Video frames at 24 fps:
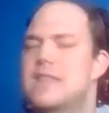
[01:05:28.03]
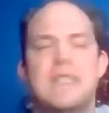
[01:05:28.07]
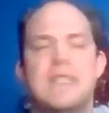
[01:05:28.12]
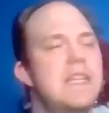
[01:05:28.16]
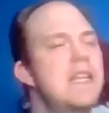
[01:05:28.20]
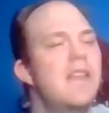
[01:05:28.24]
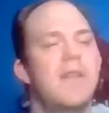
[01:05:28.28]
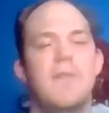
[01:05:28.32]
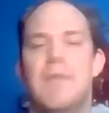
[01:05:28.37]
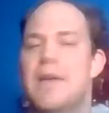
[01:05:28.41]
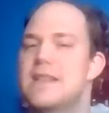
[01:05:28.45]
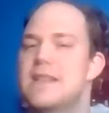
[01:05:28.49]

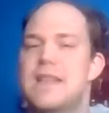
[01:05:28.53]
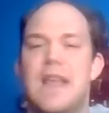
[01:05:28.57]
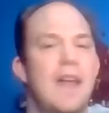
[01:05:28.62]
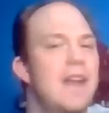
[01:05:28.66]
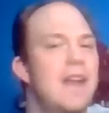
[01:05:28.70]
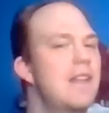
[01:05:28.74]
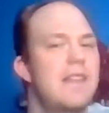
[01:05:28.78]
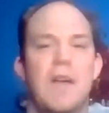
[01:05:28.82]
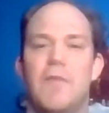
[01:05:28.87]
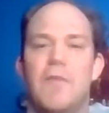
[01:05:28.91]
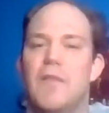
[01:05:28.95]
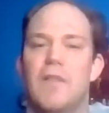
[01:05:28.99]
see them as
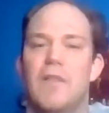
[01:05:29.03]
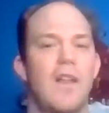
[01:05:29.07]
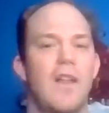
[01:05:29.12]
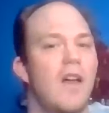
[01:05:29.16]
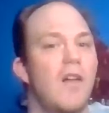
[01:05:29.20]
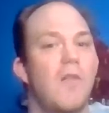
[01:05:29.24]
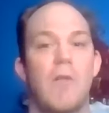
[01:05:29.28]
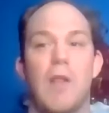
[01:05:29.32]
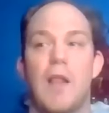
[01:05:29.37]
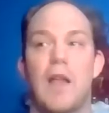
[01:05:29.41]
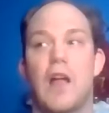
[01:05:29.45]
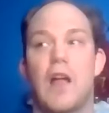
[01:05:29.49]
any different.
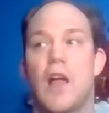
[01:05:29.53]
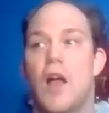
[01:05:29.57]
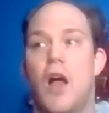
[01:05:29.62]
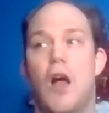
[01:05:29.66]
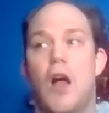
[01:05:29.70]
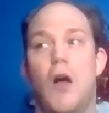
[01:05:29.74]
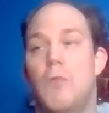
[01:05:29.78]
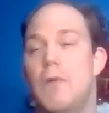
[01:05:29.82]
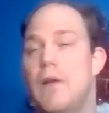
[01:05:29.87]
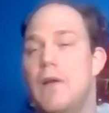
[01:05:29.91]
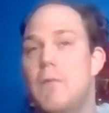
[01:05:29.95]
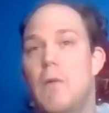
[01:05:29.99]
Like, like,
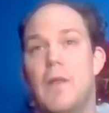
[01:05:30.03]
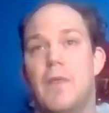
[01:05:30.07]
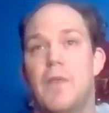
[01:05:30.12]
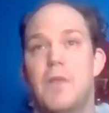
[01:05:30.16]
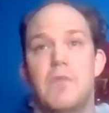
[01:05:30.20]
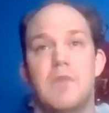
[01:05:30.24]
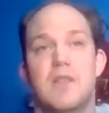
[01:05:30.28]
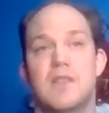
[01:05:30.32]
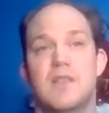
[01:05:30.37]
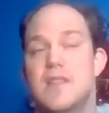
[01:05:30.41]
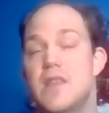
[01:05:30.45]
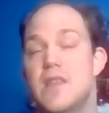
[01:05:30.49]
oh, we want
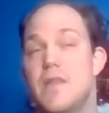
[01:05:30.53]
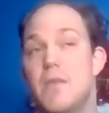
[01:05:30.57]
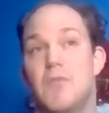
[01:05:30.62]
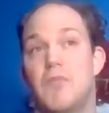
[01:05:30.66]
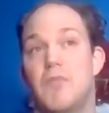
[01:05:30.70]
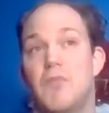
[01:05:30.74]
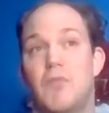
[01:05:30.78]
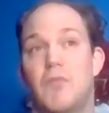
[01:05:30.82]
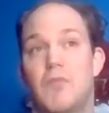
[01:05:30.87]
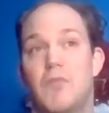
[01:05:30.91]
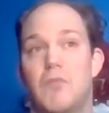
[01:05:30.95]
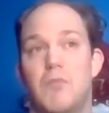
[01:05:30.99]
them to see
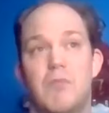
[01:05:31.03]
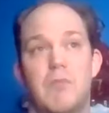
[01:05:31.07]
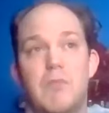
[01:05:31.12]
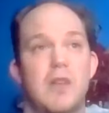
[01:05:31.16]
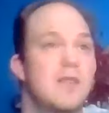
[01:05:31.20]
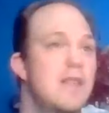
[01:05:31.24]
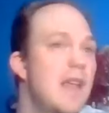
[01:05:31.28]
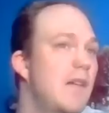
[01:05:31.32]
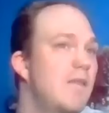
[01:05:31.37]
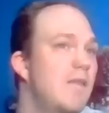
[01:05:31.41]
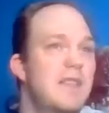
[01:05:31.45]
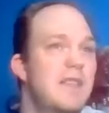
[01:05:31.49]
them.
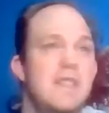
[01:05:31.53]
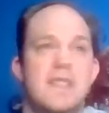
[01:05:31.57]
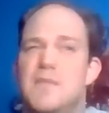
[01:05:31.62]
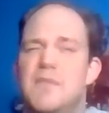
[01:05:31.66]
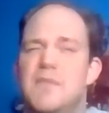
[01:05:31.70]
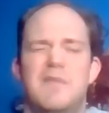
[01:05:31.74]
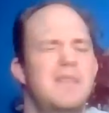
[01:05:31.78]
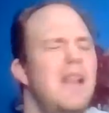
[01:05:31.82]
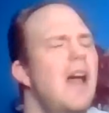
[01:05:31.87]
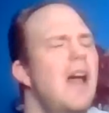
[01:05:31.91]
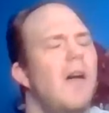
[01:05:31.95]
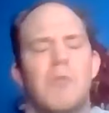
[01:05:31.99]
Instead of
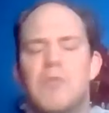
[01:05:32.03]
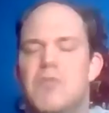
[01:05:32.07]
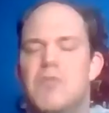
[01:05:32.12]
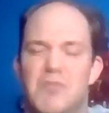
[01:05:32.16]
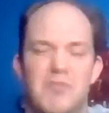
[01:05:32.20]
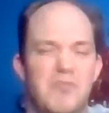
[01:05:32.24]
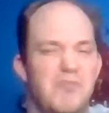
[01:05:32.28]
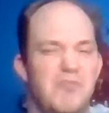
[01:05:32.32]
just, no.